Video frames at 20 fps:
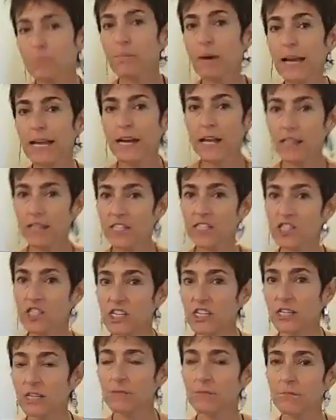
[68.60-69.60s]
a
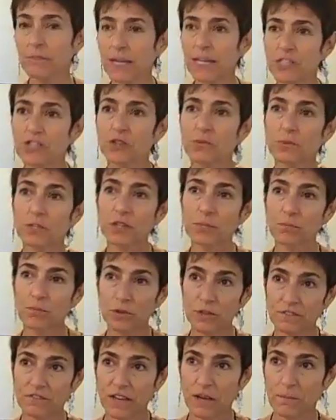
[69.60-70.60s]
biology major with a
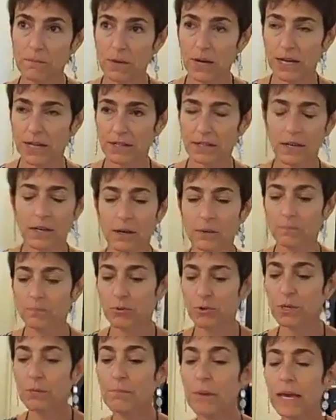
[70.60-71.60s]
pre-med
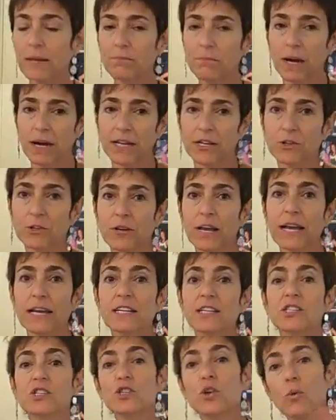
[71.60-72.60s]
minor and
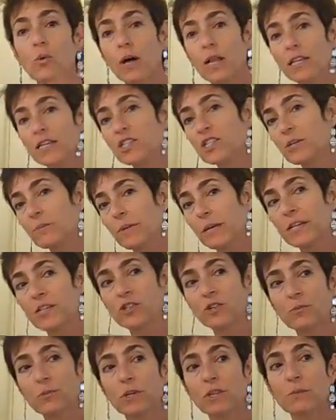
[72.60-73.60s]
a zoology
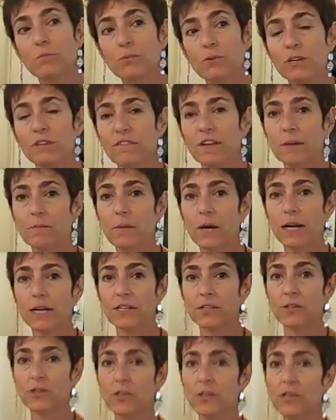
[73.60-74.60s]
major with a pre-vet
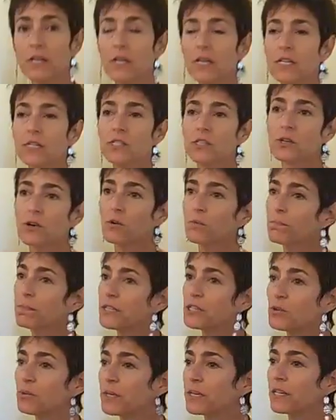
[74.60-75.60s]
minor. So
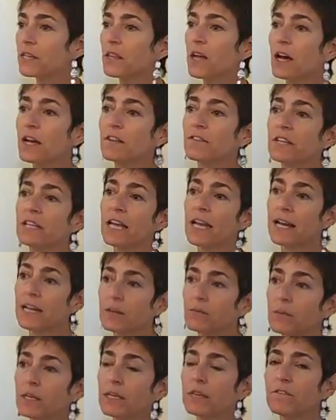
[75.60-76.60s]
between a lot of
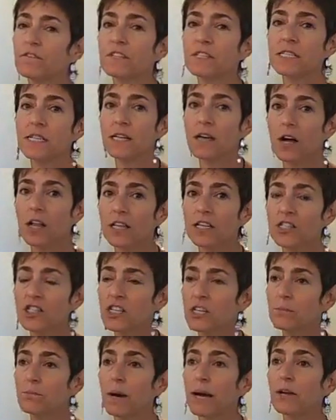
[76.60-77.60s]
anatomy,
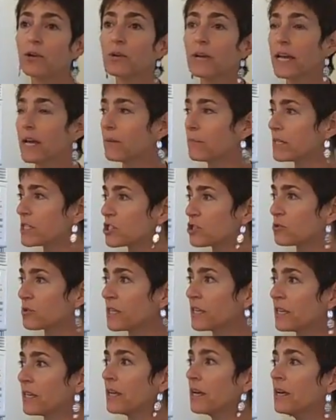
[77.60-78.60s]
physiology,
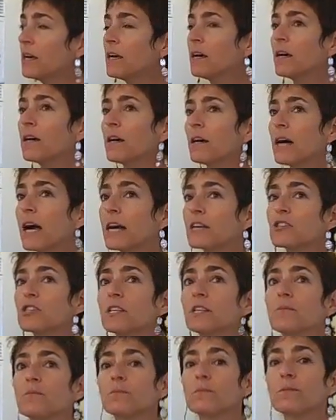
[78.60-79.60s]
biochemistry,
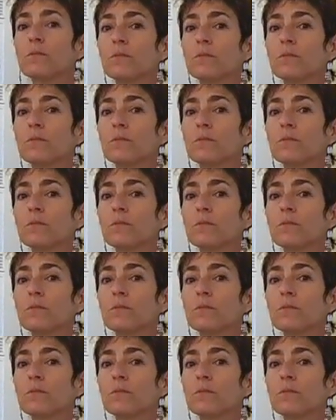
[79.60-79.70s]
actually